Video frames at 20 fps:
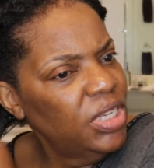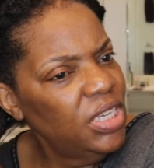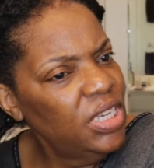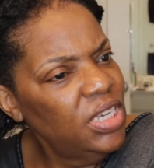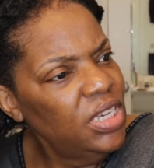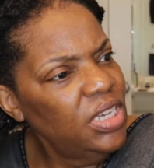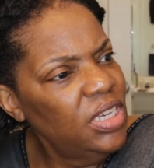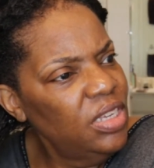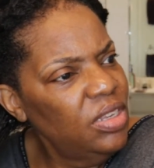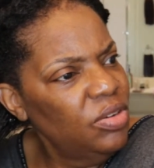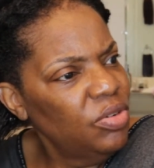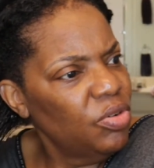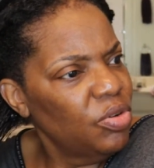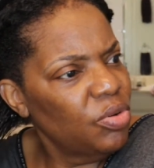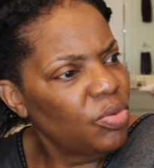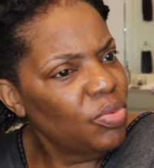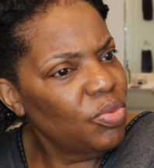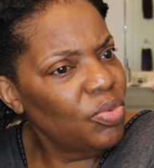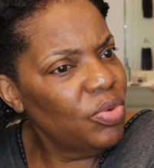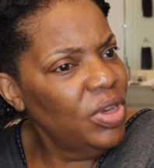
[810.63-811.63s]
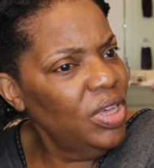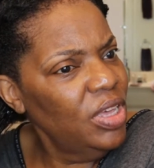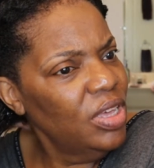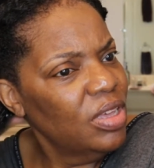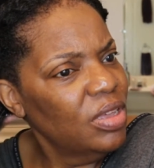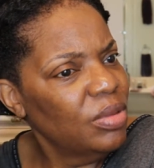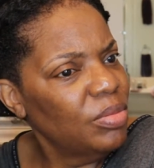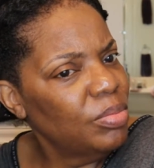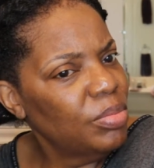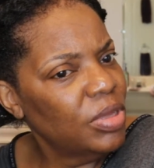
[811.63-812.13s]
again or
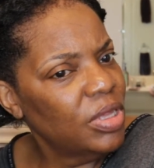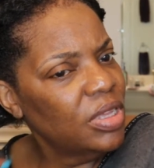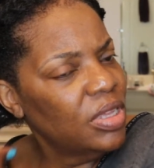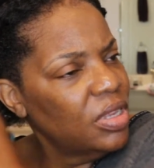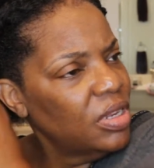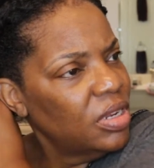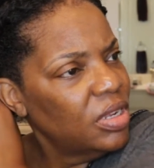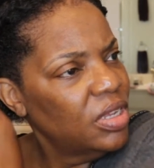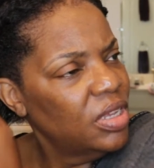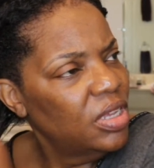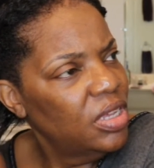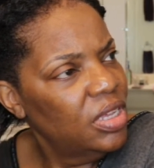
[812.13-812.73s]
what, but